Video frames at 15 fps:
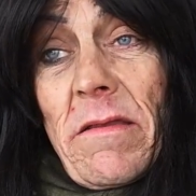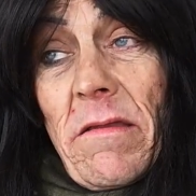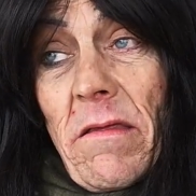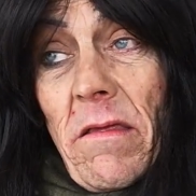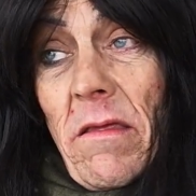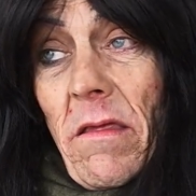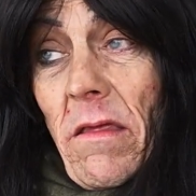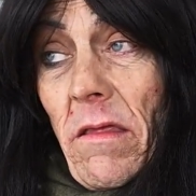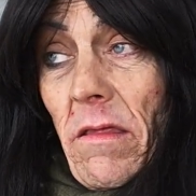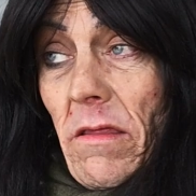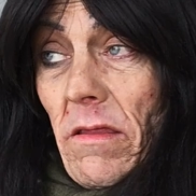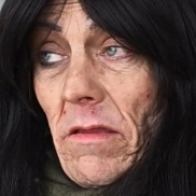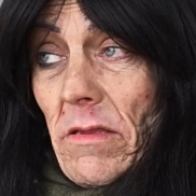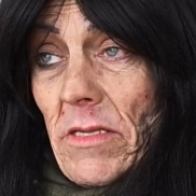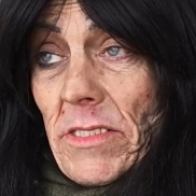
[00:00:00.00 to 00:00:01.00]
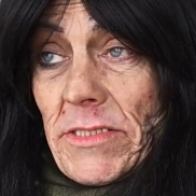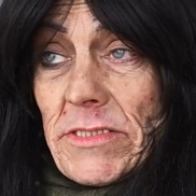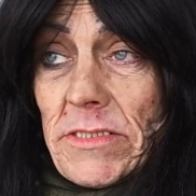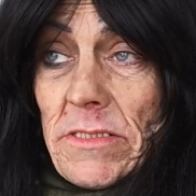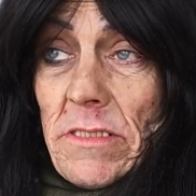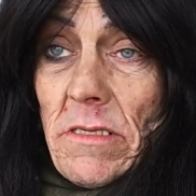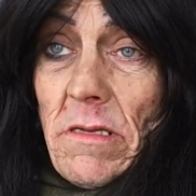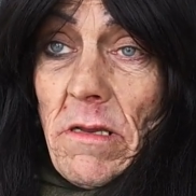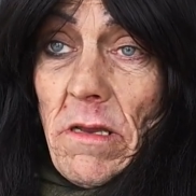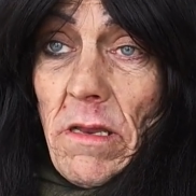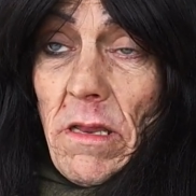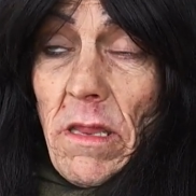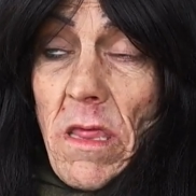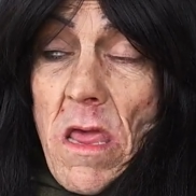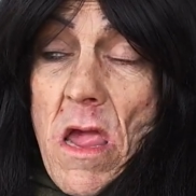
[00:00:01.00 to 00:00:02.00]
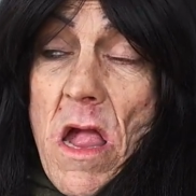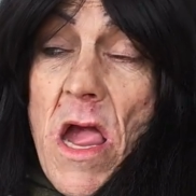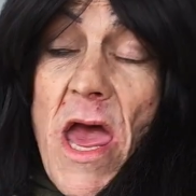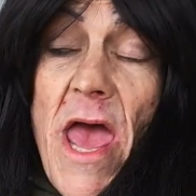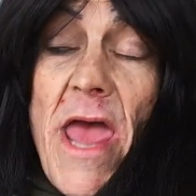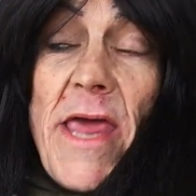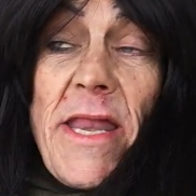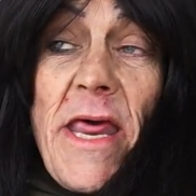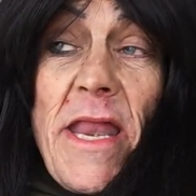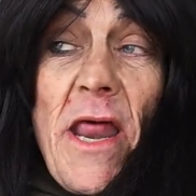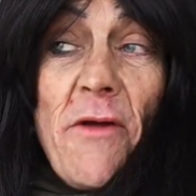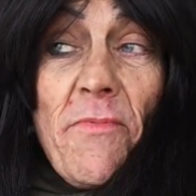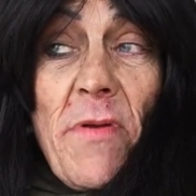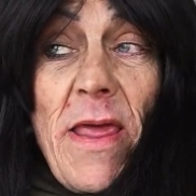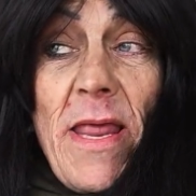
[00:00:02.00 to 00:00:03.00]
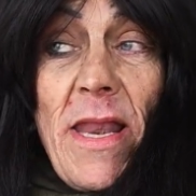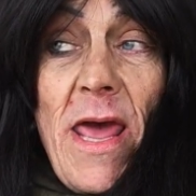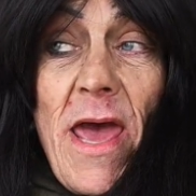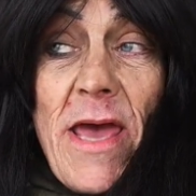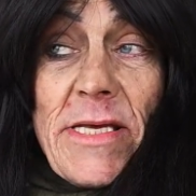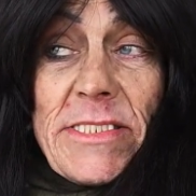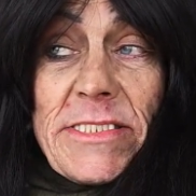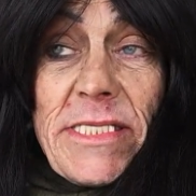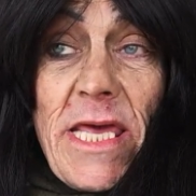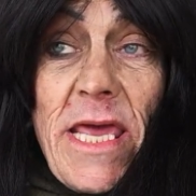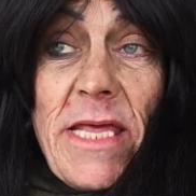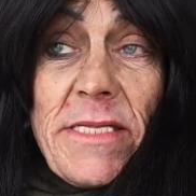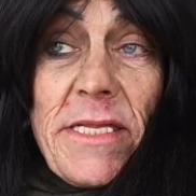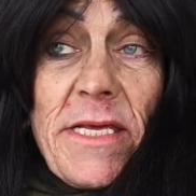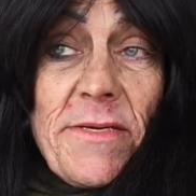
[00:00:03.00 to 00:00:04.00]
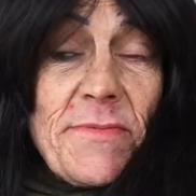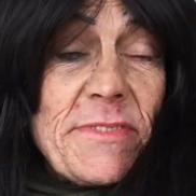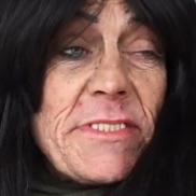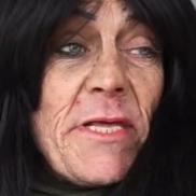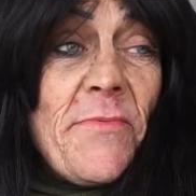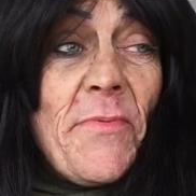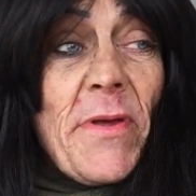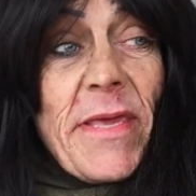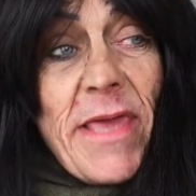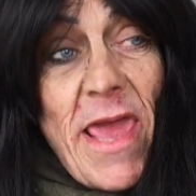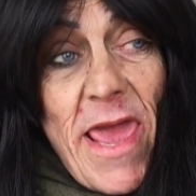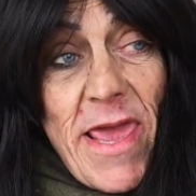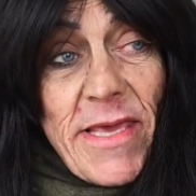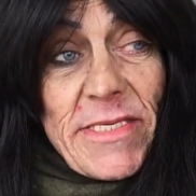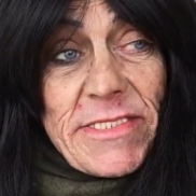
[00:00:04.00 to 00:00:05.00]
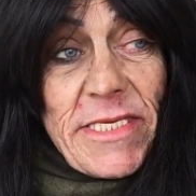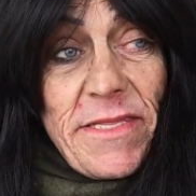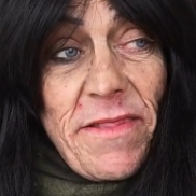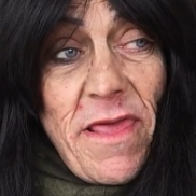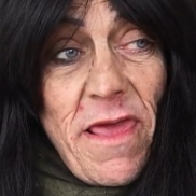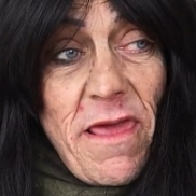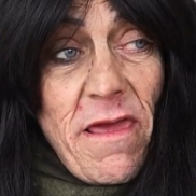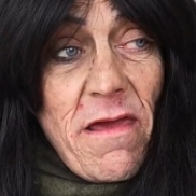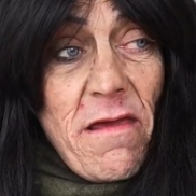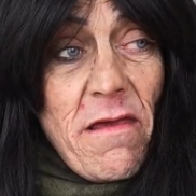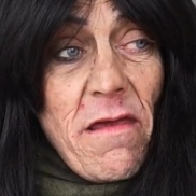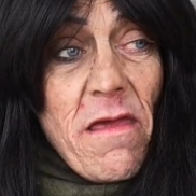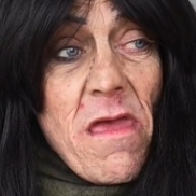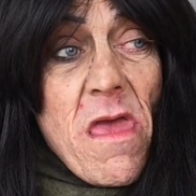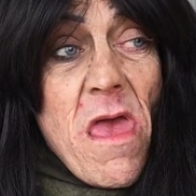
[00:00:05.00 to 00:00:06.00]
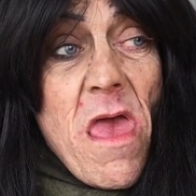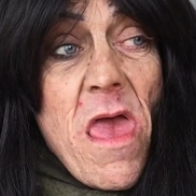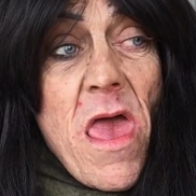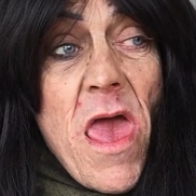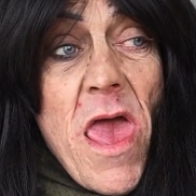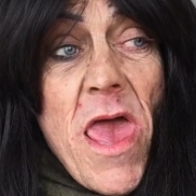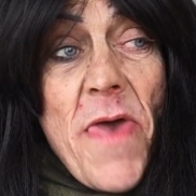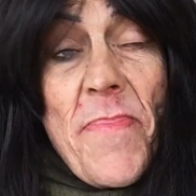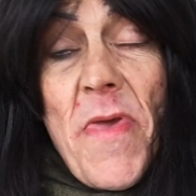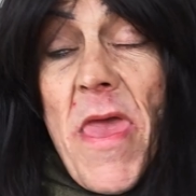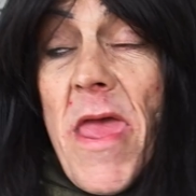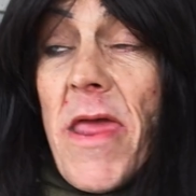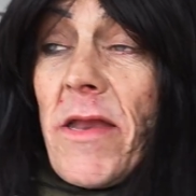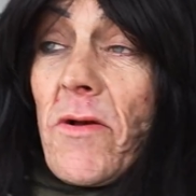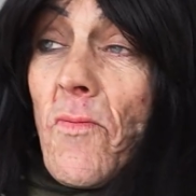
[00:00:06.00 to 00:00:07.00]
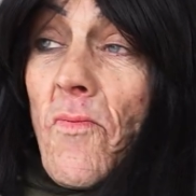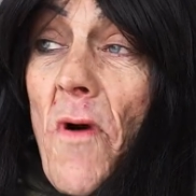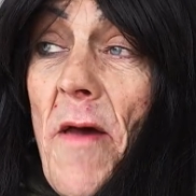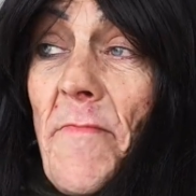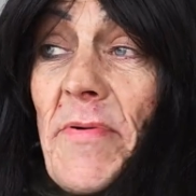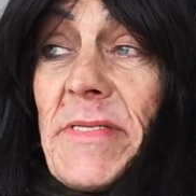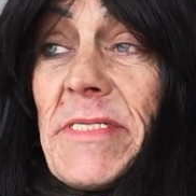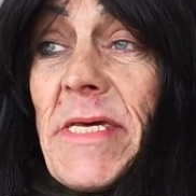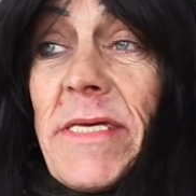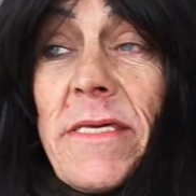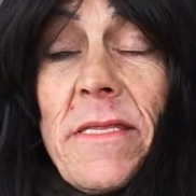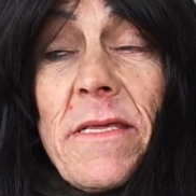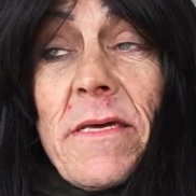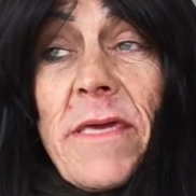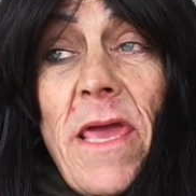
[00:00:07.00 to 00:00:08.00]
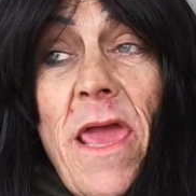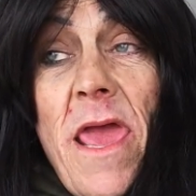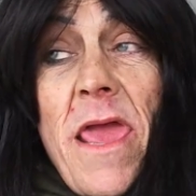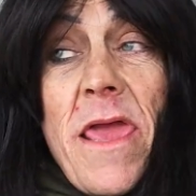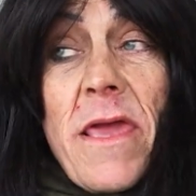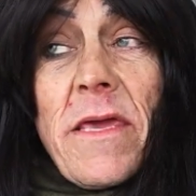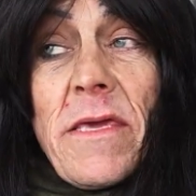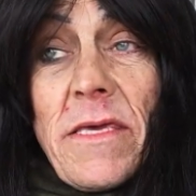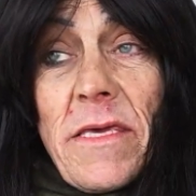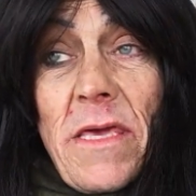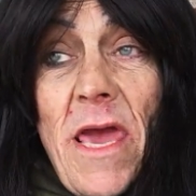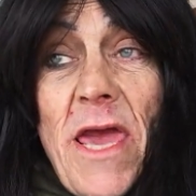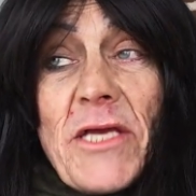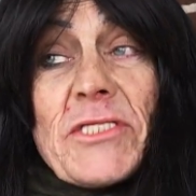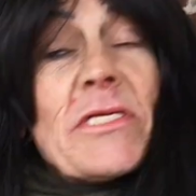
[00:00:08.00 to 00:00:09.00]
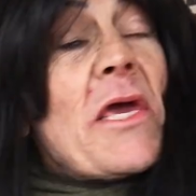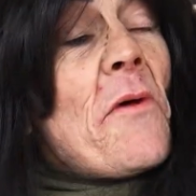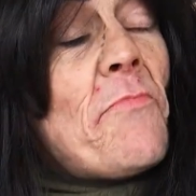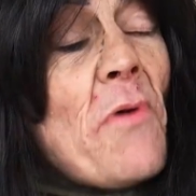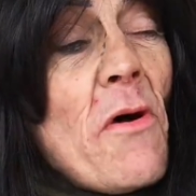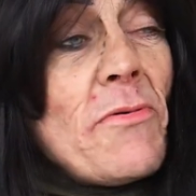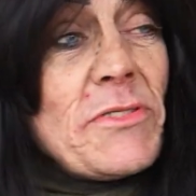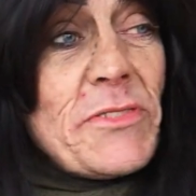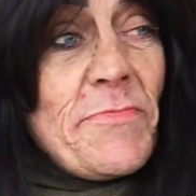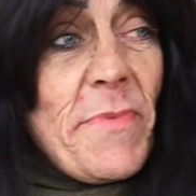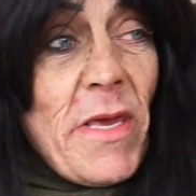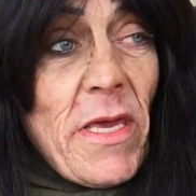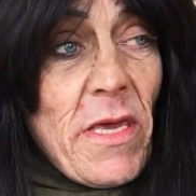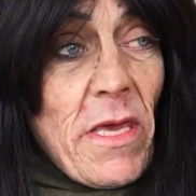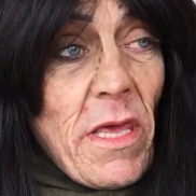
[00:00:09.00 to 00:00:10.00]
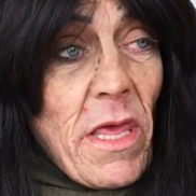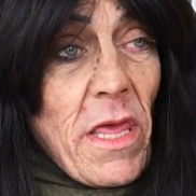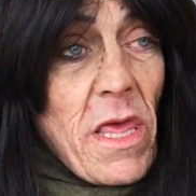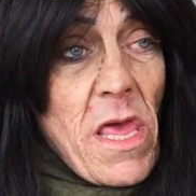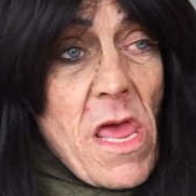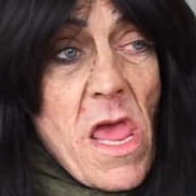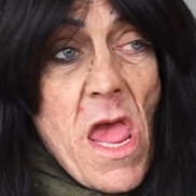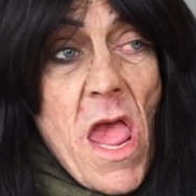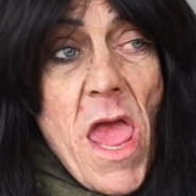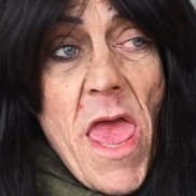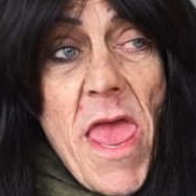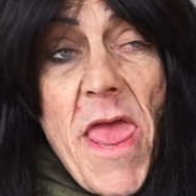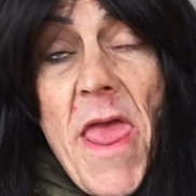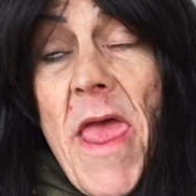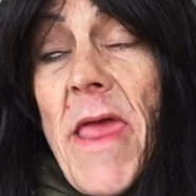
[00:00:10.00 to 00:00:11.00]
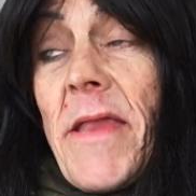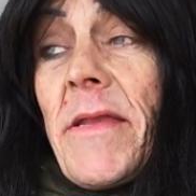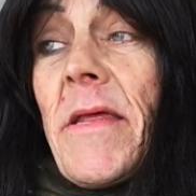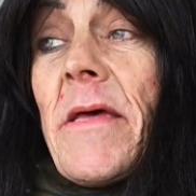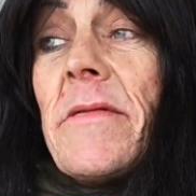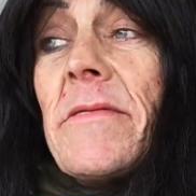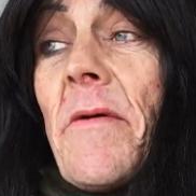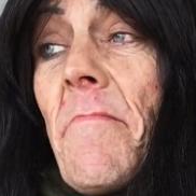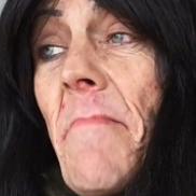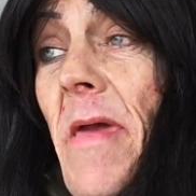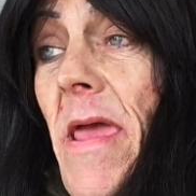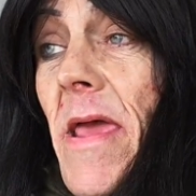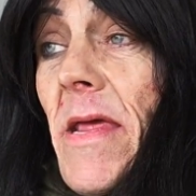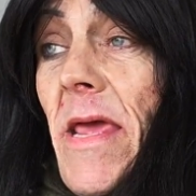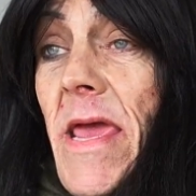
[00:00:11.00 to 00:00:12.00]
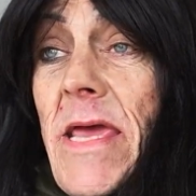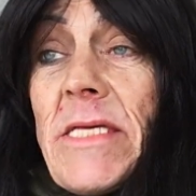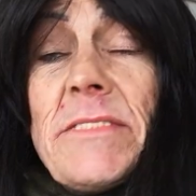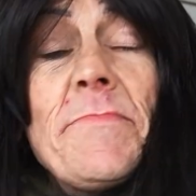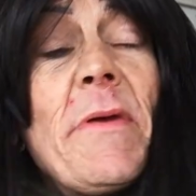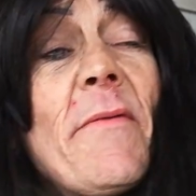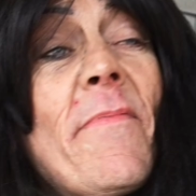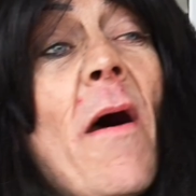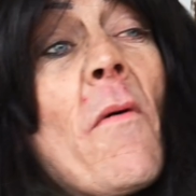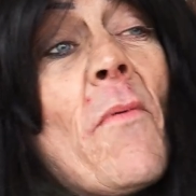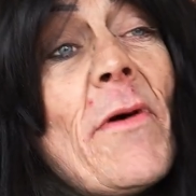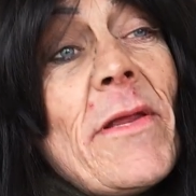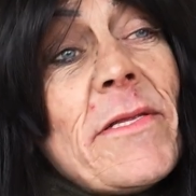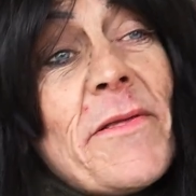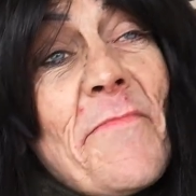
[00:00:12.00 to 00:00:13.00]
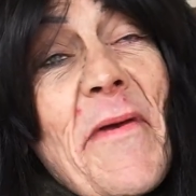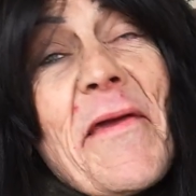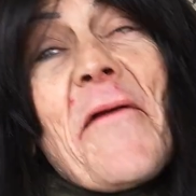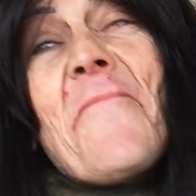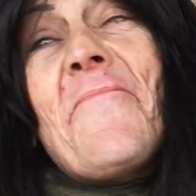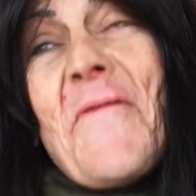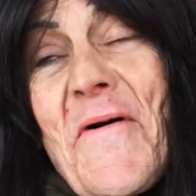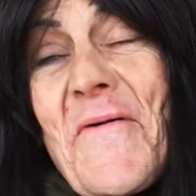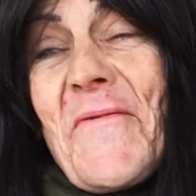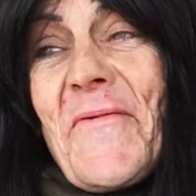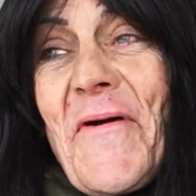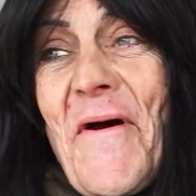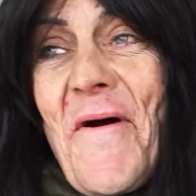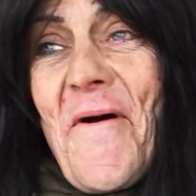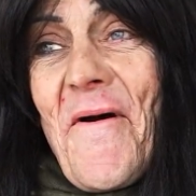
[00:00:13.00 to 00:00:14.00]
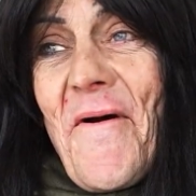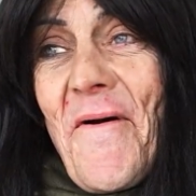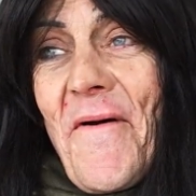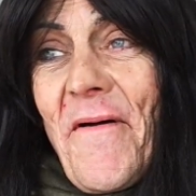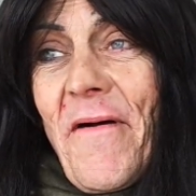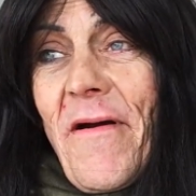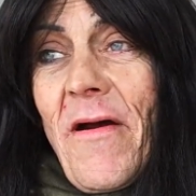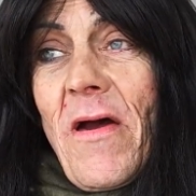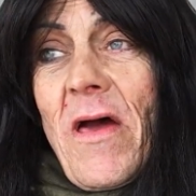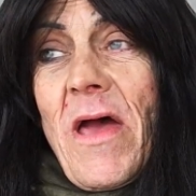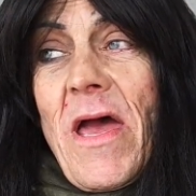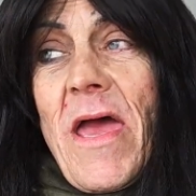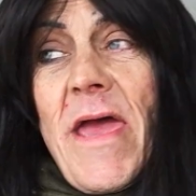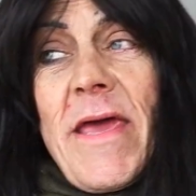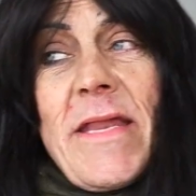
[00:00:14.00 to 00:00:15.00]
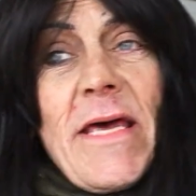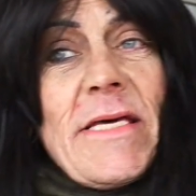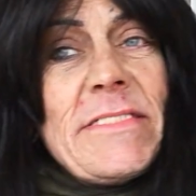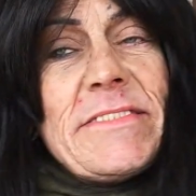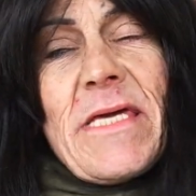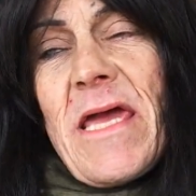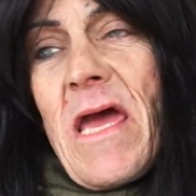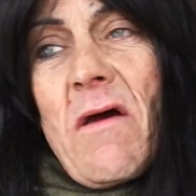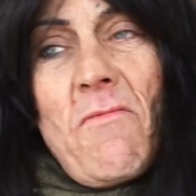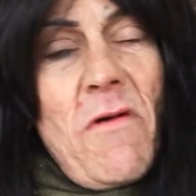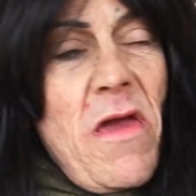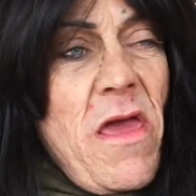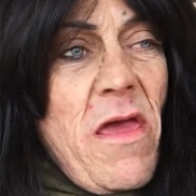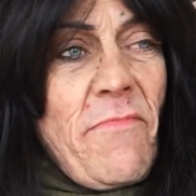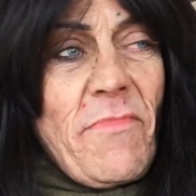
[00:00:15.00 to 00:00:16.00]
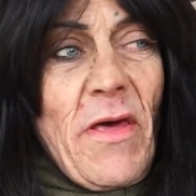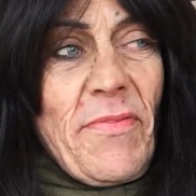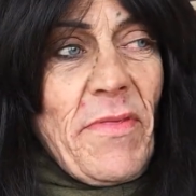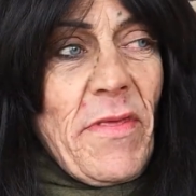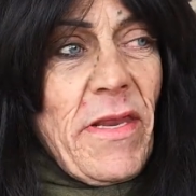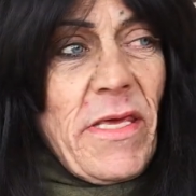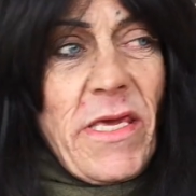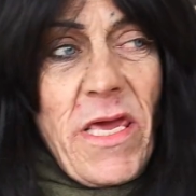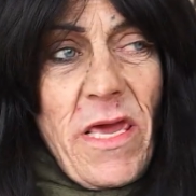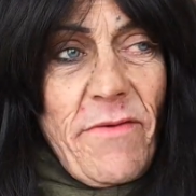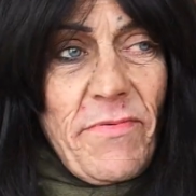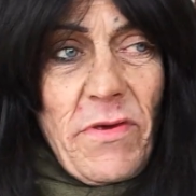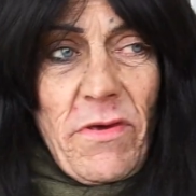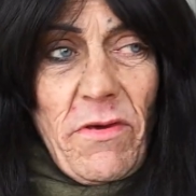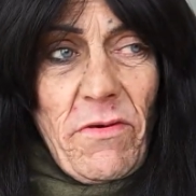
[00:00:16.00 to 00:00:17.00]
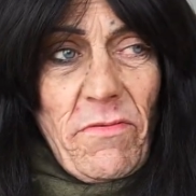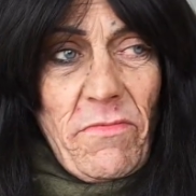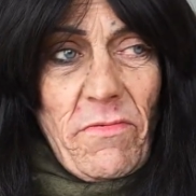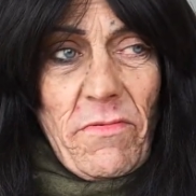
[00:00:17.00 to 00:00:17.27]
Yeah. You ain't know what they were going through. And then I realized that there was different gangs in there. And then one particular gang actually approached me. And the man asked me if I wanted to make a phone call. And I said, I don't have nothing to give you.